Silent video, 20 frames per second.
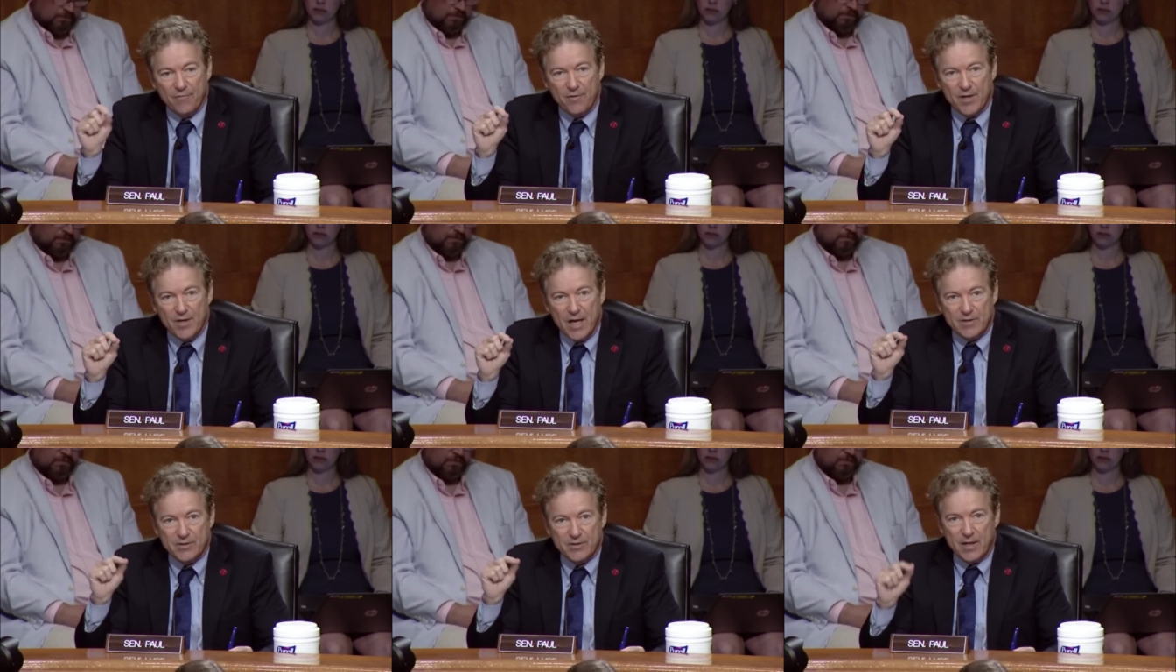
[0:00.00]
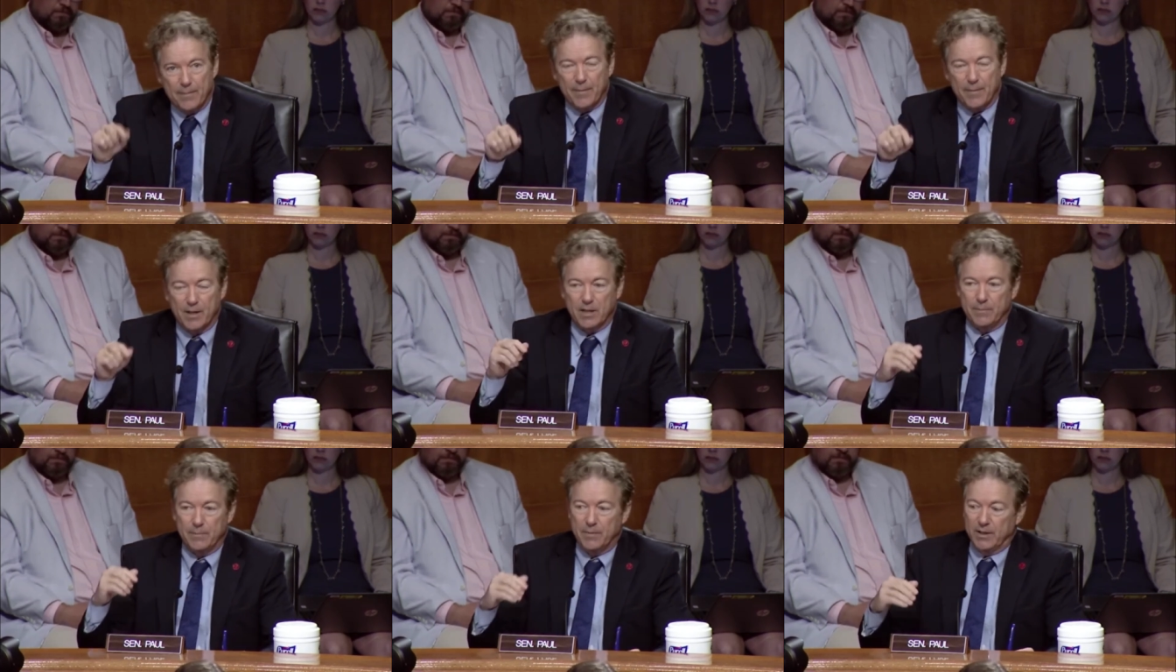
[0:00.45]
has that
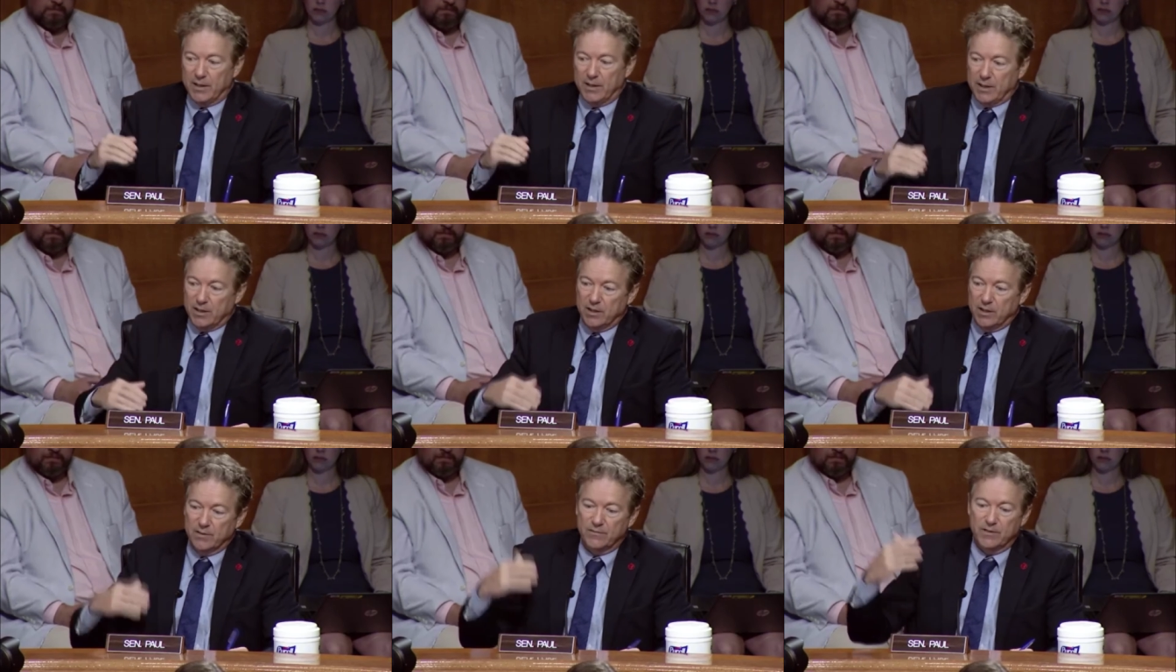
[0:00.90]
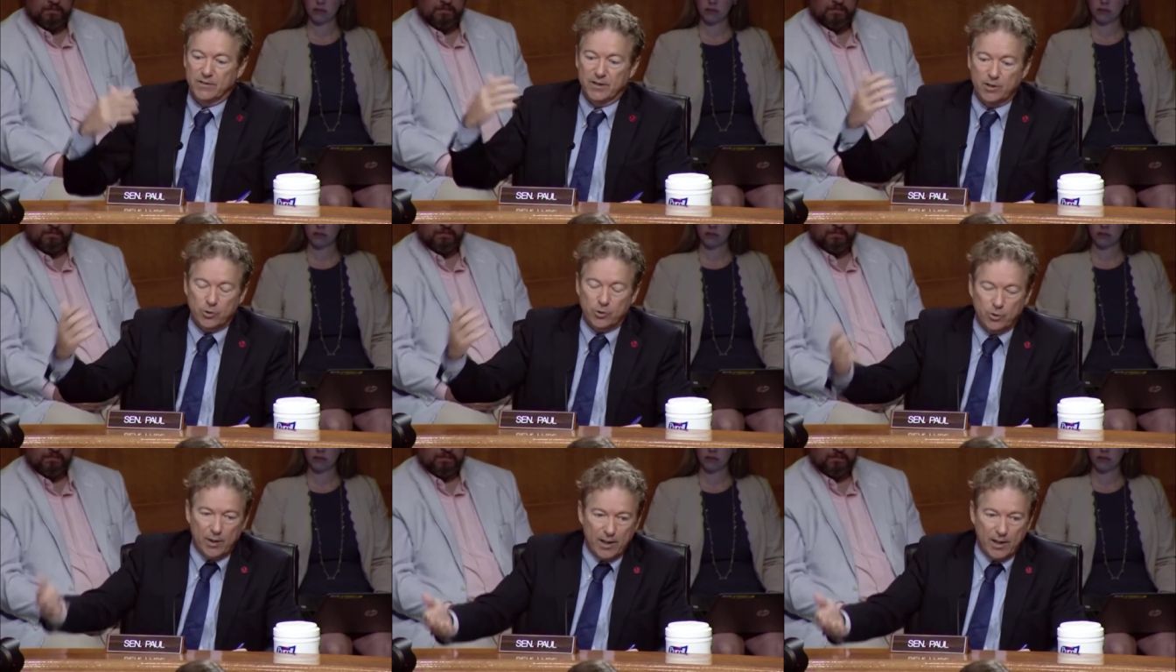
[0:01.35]
money been given in
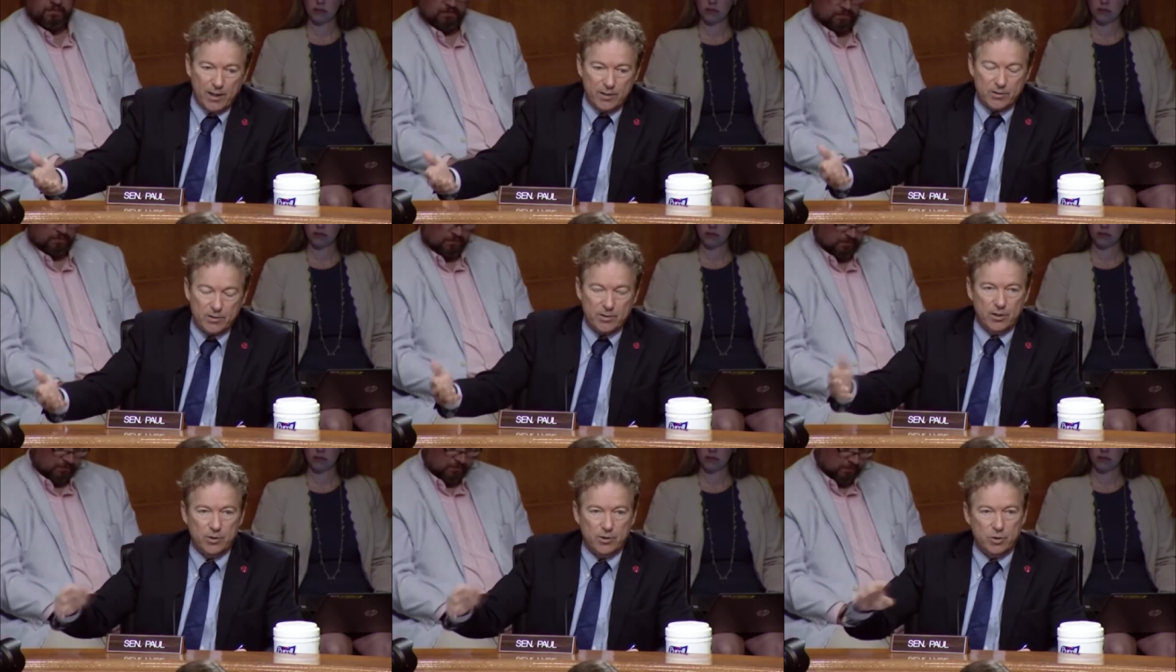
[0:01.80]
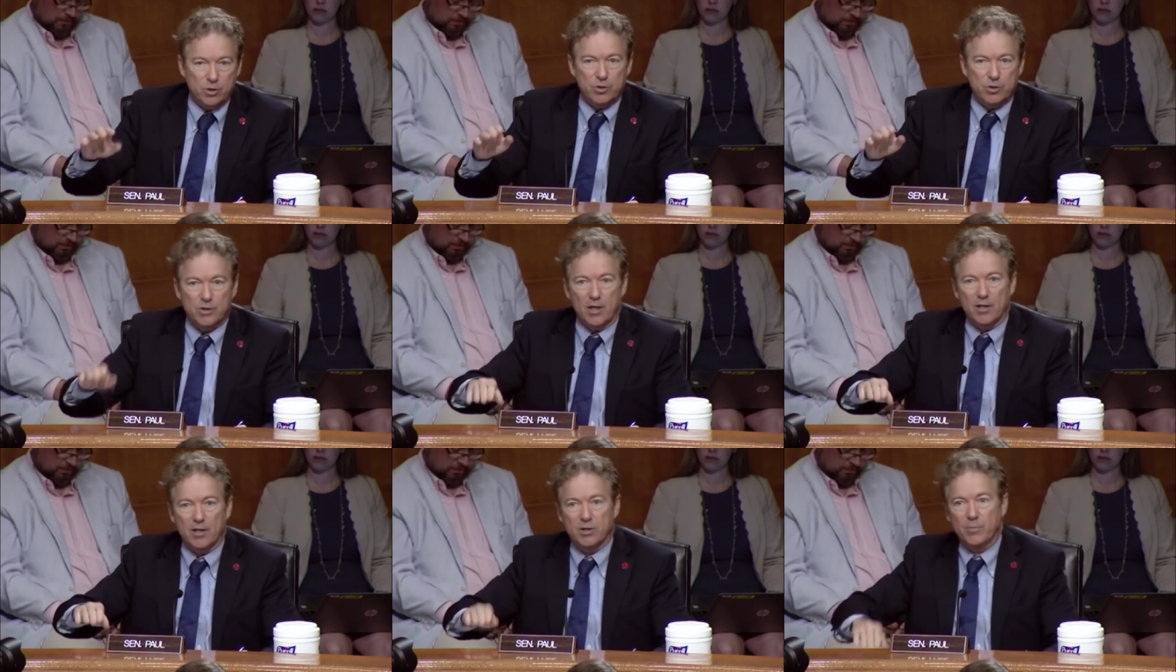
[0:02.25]
grants and just
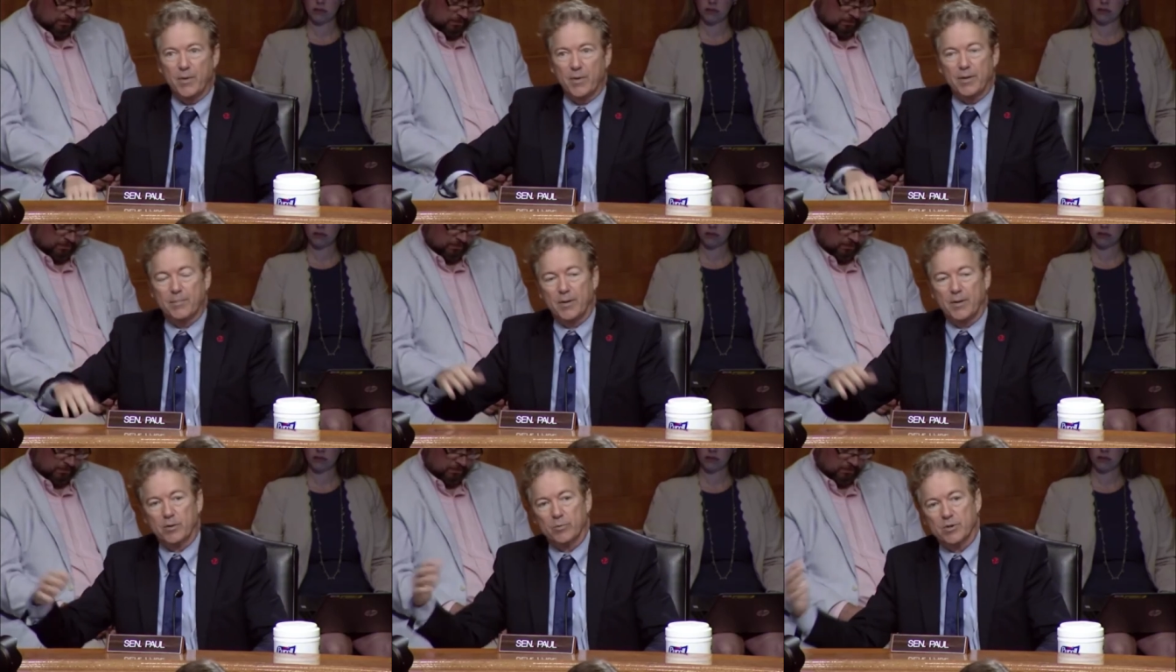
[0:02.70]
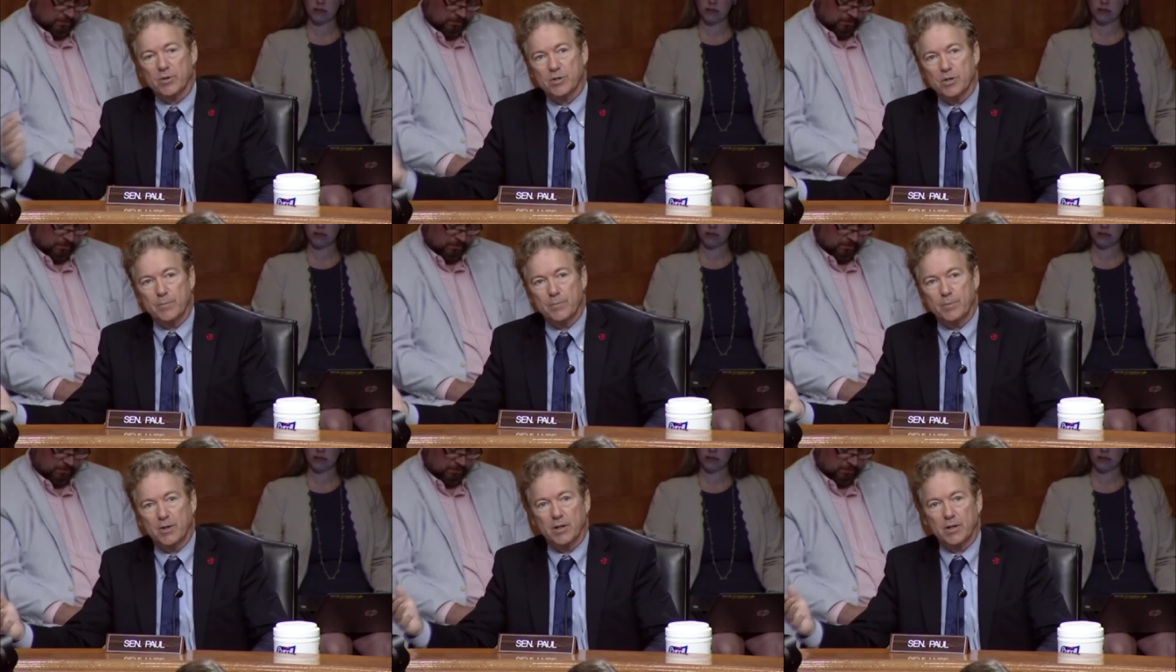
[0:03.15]
not spent by the
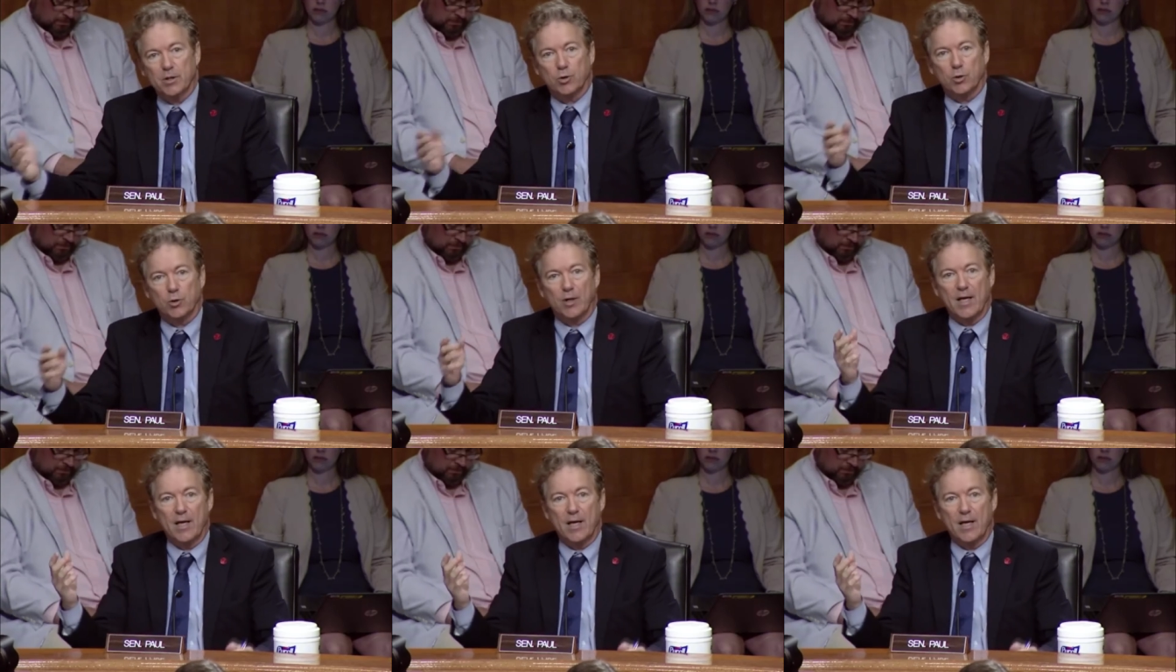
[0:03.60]
recipient, or it